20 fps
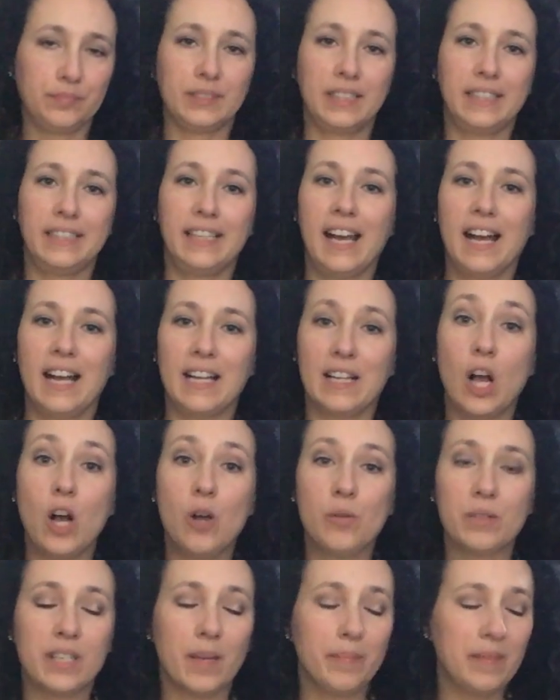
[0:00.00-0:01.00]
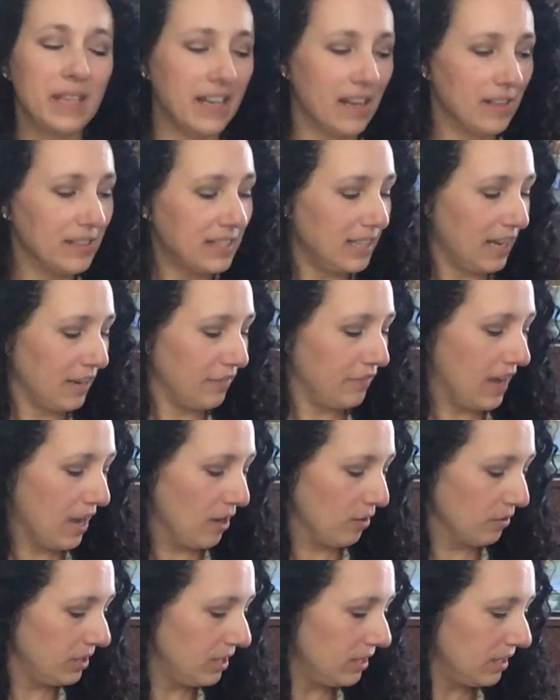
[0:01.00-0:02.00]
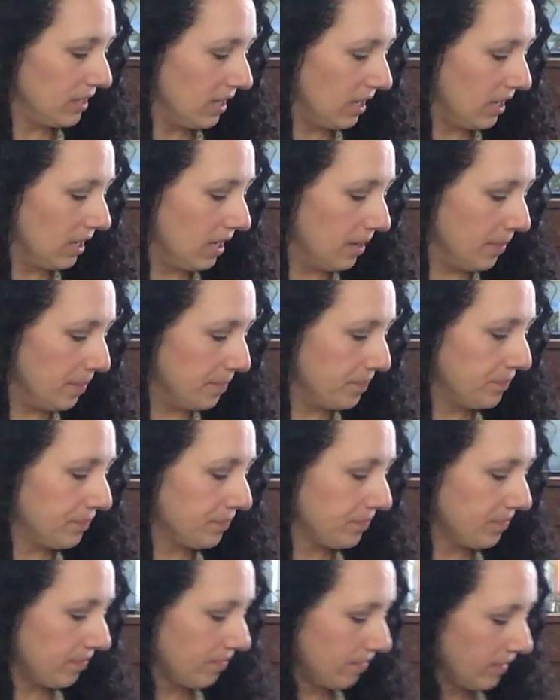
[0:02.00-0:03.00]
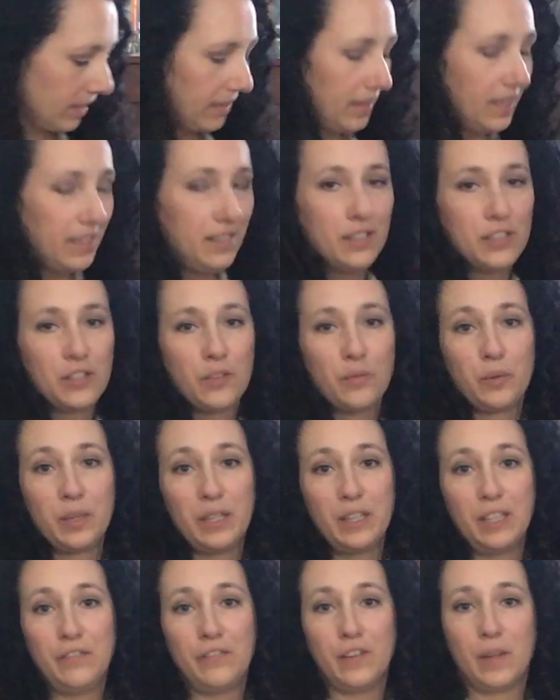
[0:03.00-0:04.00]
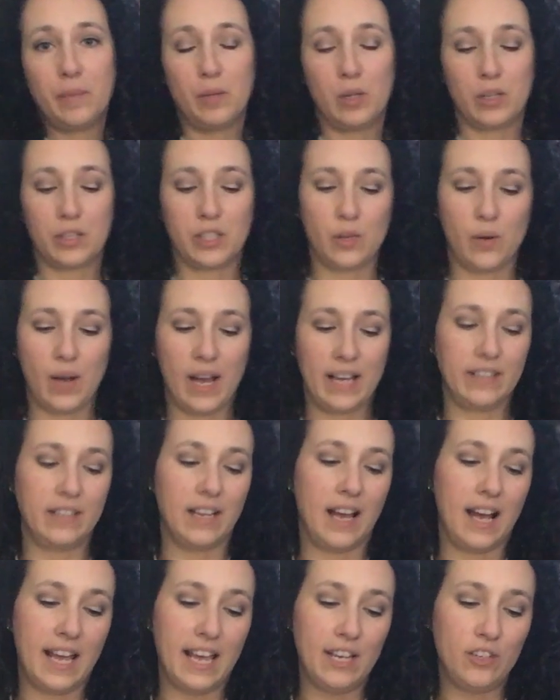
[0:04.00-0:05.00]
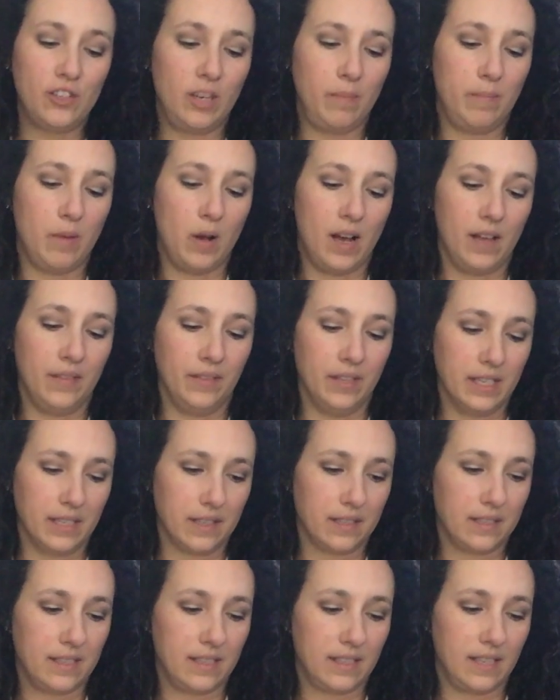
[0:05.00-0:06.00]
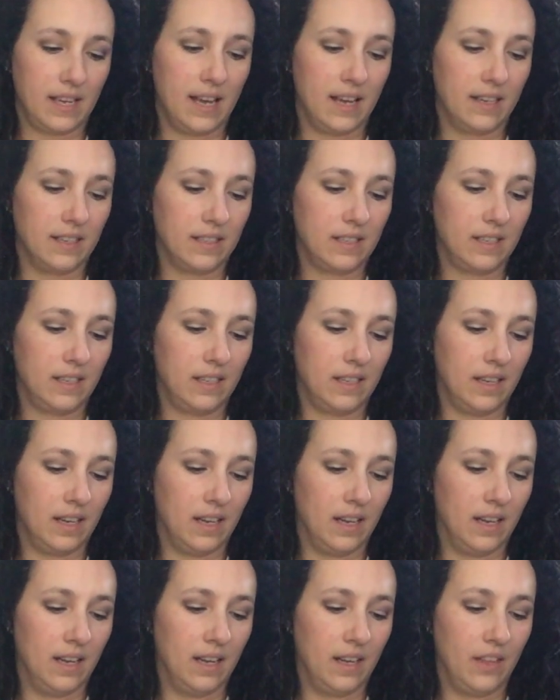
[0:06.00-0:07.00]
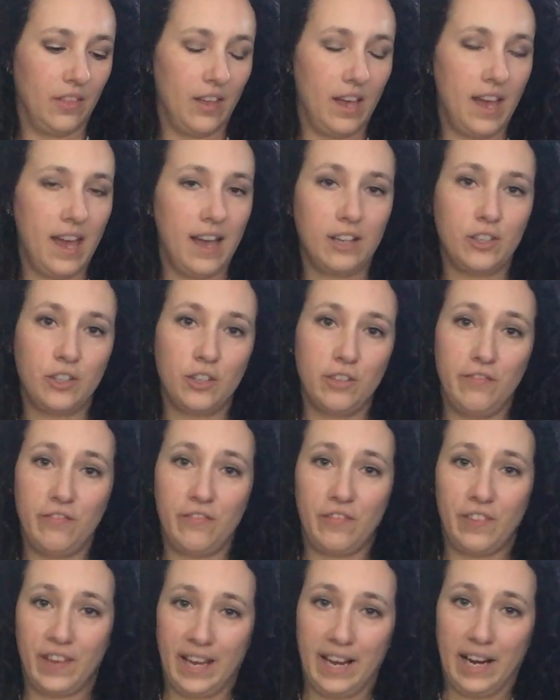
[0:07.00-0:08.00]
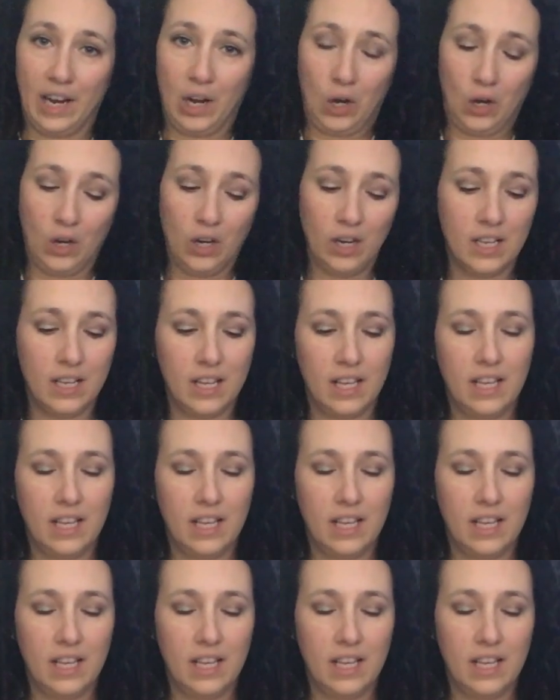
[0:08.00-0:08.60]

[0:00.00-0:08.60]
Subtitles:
Yeah. Oh, something else that I found. This is a really fun book. So I actually bought this at the Hector Fair.